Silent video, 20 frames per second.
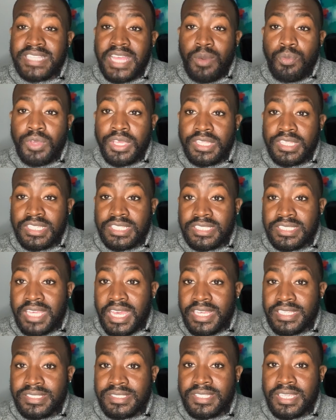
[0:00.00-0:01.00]
that we
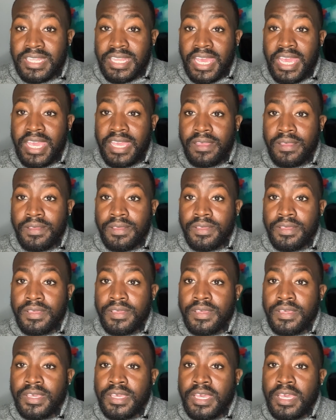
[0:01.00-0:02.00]
discussed today.
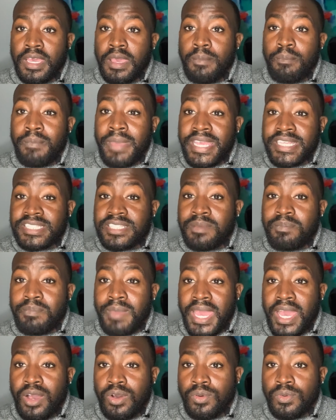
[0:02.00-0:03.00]
Mason
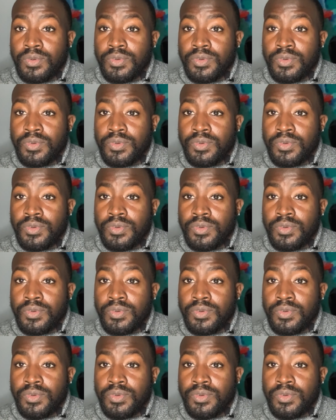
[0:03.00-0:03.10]
Mount,